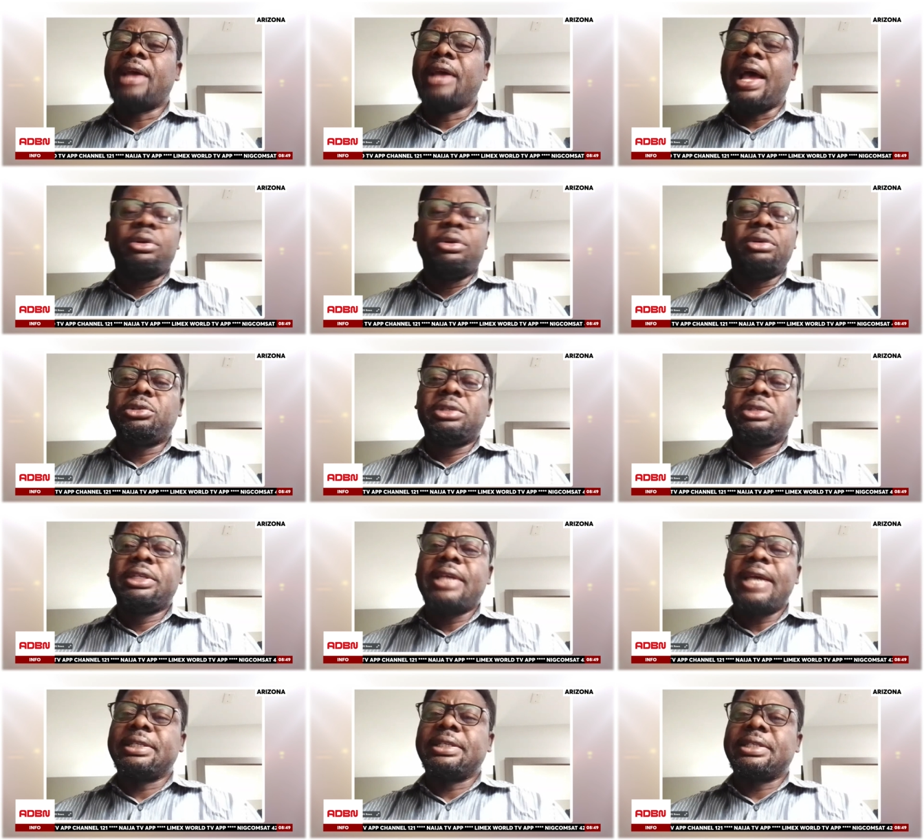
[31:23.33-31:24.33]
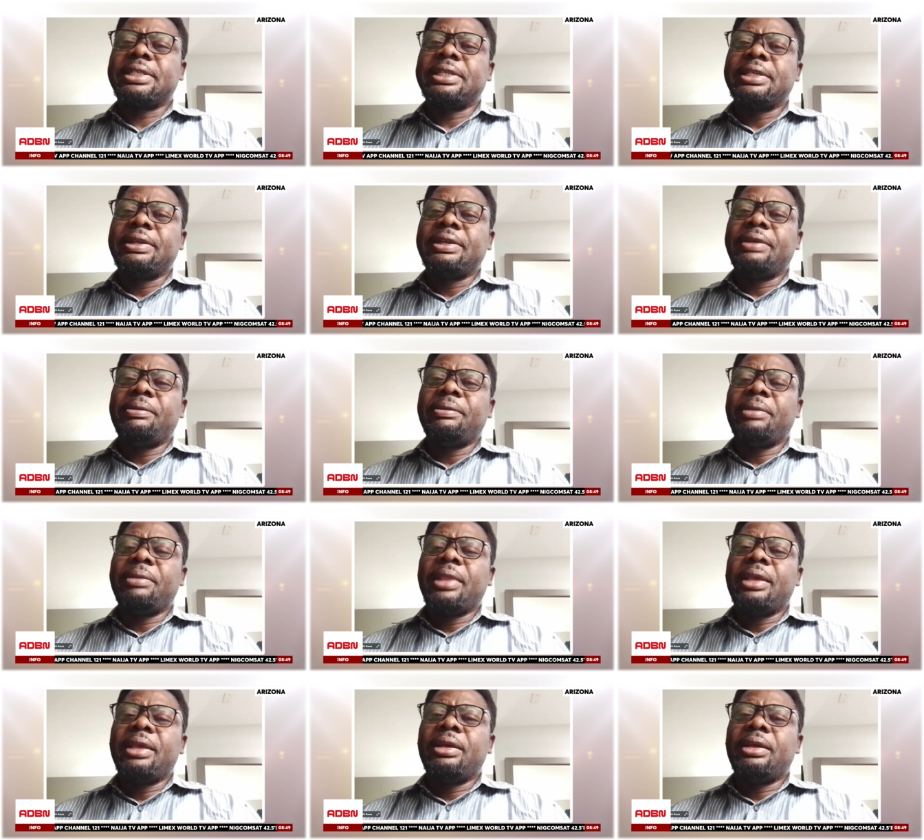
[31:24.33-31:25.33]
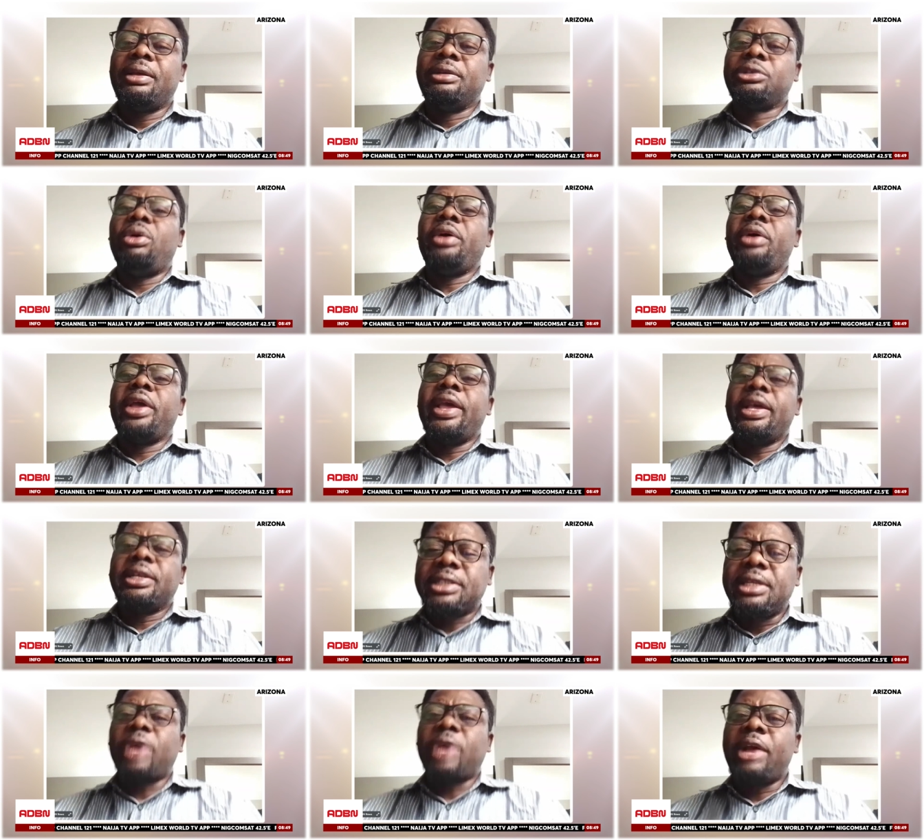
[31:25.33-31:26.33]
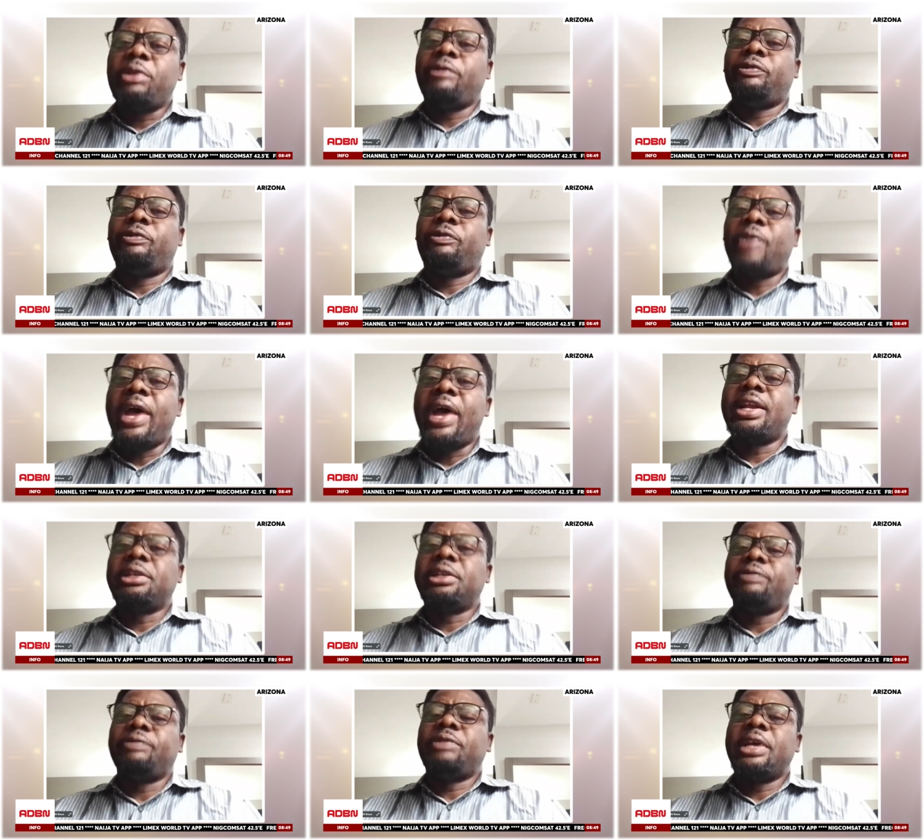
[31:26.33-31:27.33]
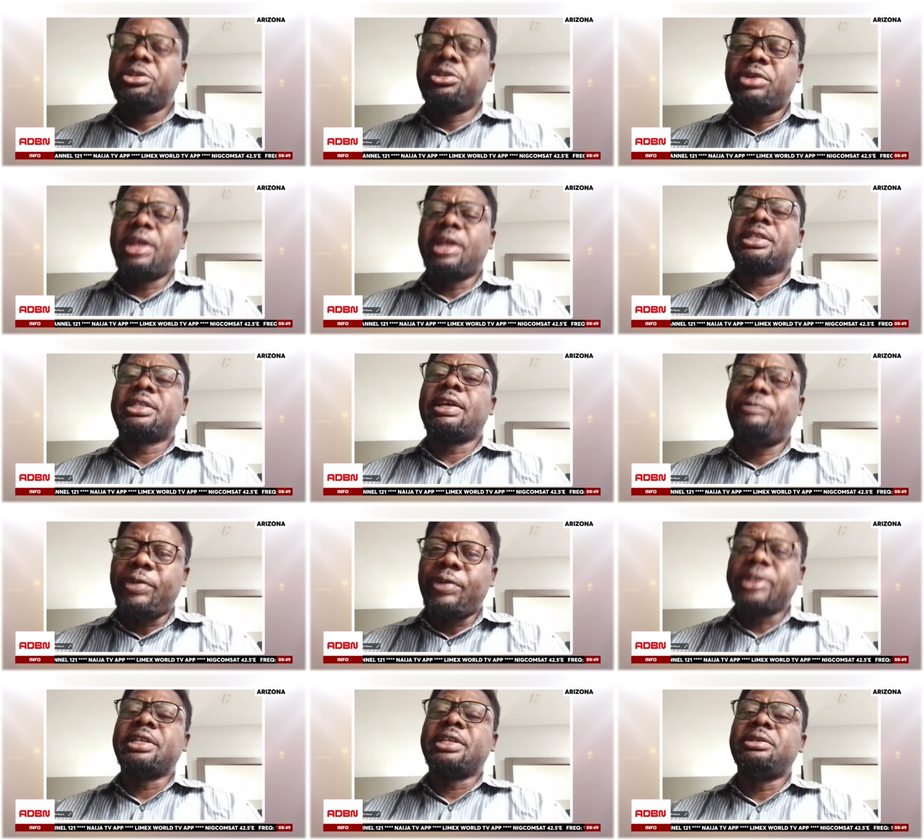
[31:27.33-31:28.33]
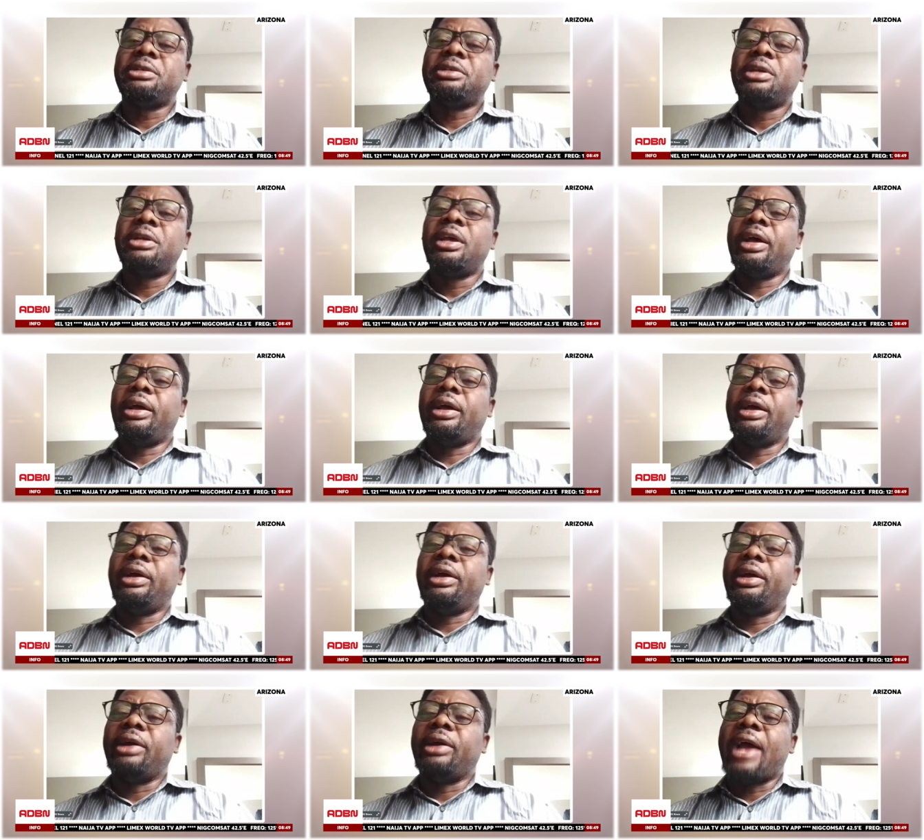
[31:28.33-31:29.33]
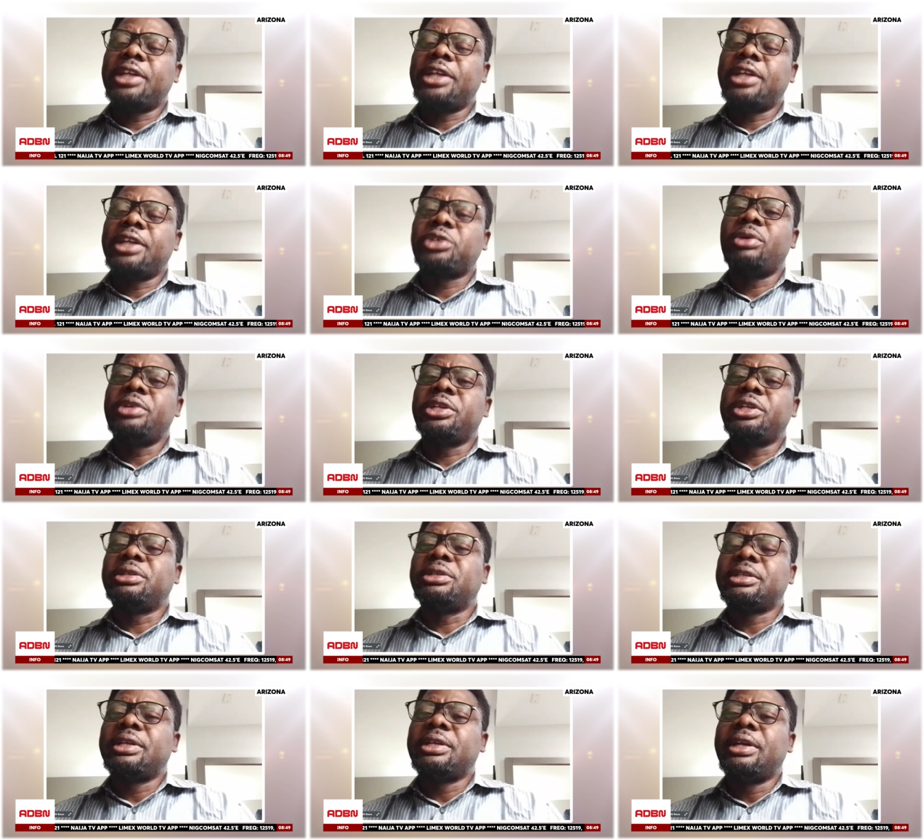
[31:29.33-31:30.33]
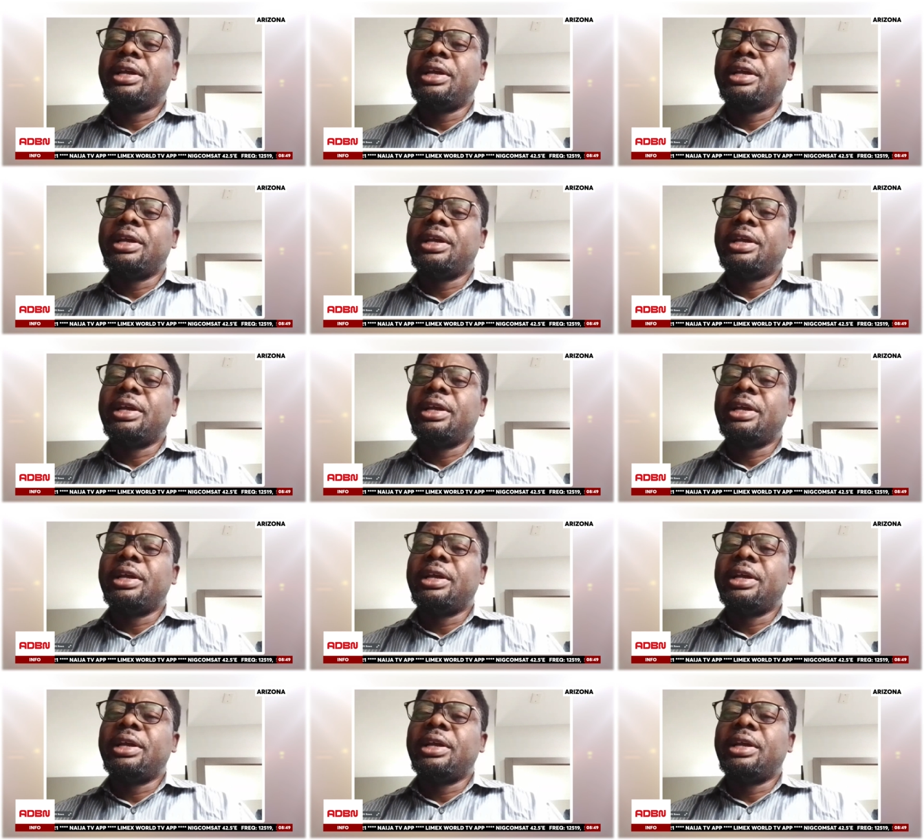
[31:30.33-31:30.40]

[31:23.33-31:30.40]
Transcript: I don't get it. So he's still trying to find out if Nigerians are facing uh, uh, uh, harsh conditions.